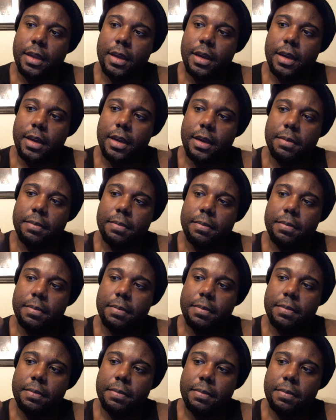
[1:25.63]
Um,
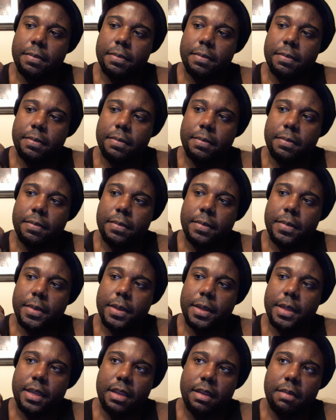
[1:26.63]

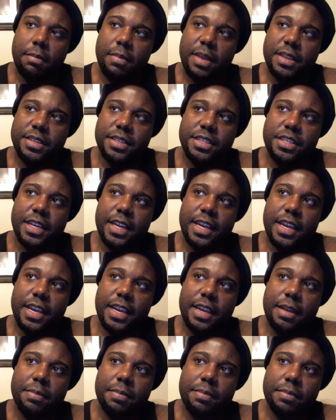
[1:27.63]
Messaging
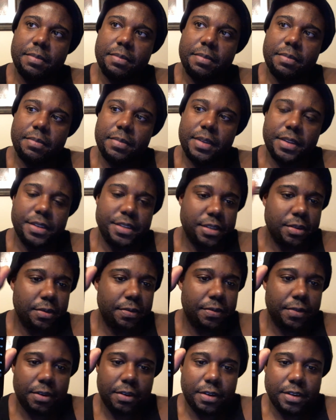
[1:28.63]
app so
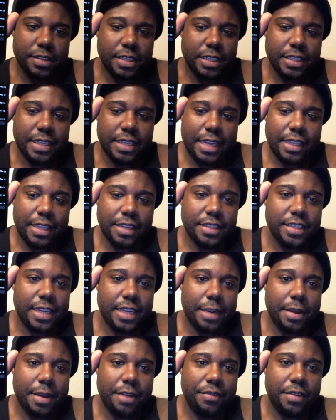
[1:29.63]
far is exactly the
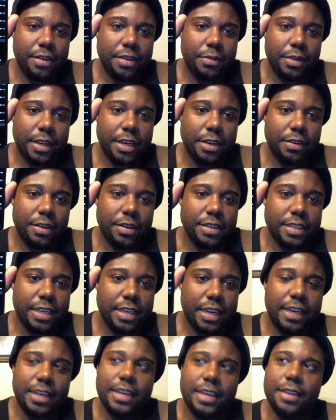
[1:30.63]
same. I haven't really noticed
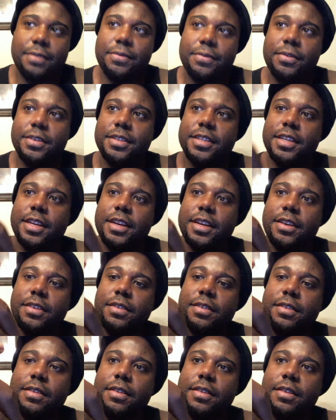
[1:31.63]
any difference in there.